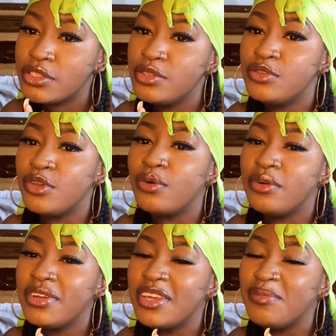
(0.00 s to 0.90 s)
So
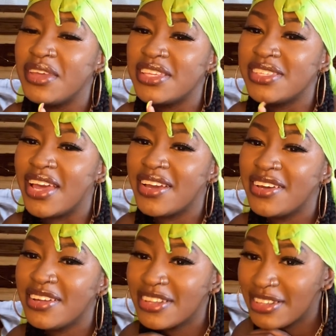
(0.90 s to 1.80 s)
give me a sec.
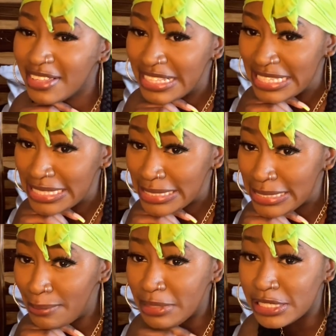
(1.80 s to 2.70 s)

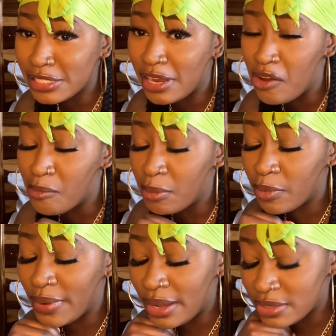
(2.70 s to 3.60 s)
Let me just try to remember
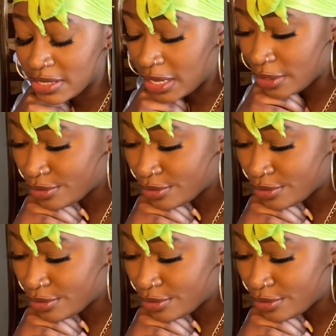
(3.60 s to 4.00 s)
what I was saying.